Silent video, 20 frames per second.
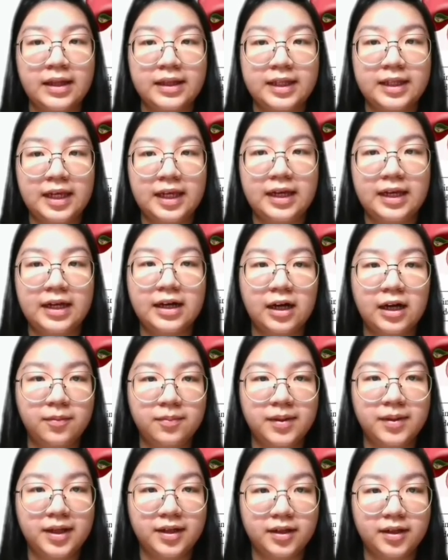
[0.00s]
The
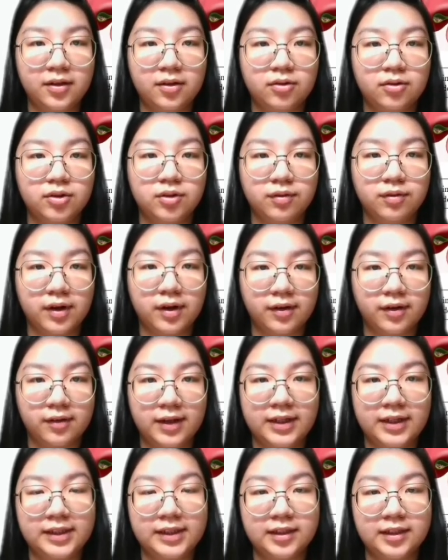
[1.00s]
gallbladder also
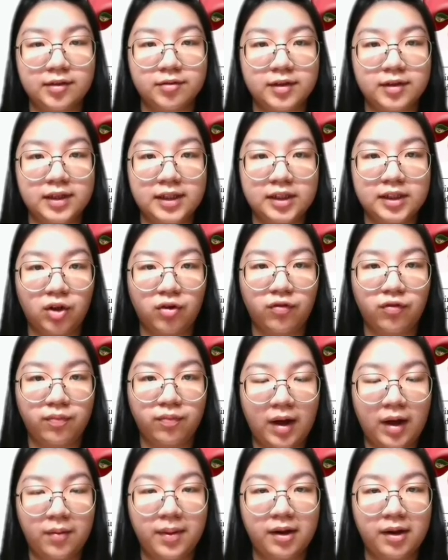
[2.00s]
regulates the release of
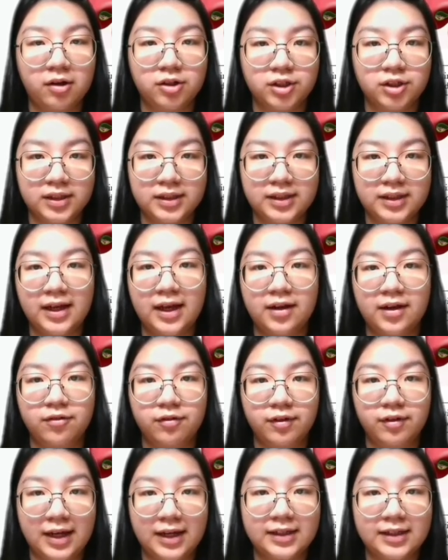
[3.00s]
bile by contracting
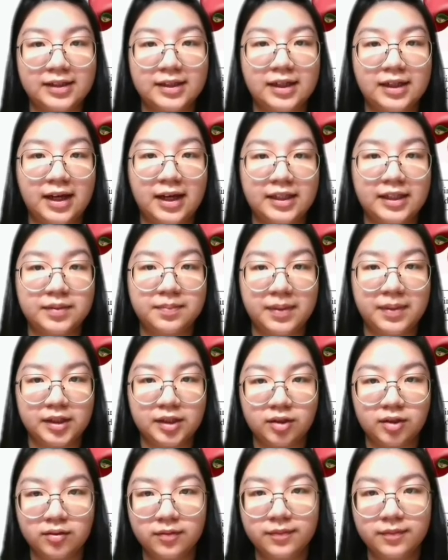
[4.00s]
and relaxing its
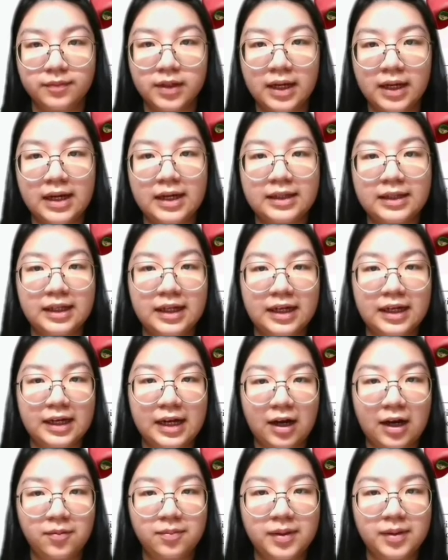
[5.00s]
muscle. The
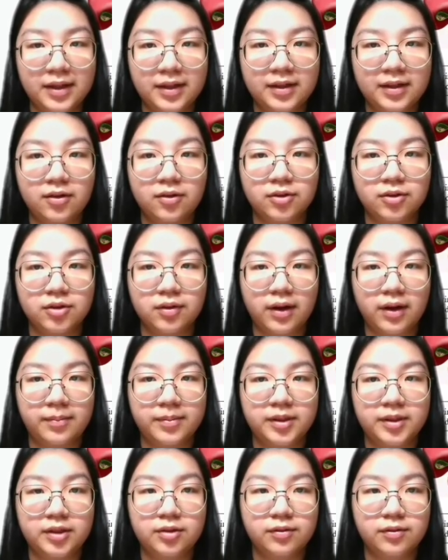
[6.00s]
gallbladder also
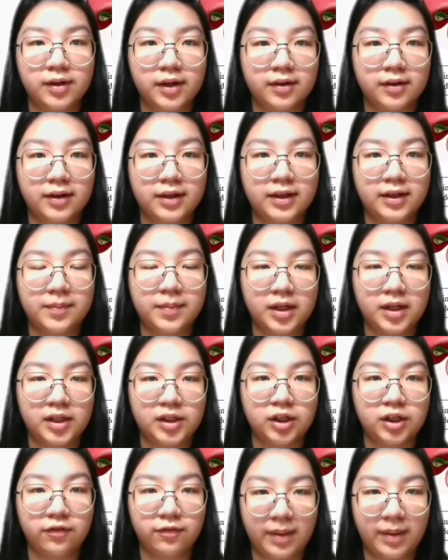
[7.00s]
helps to regulate the
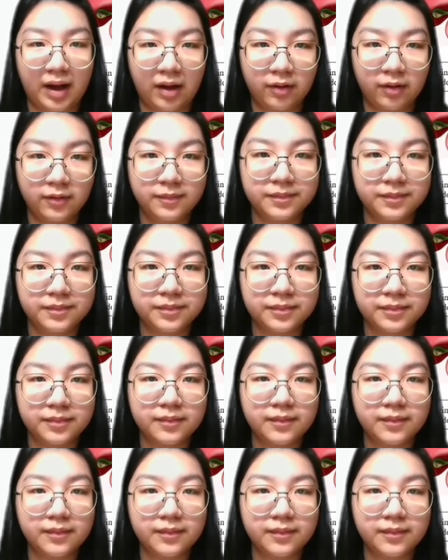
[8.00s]
pH of bile.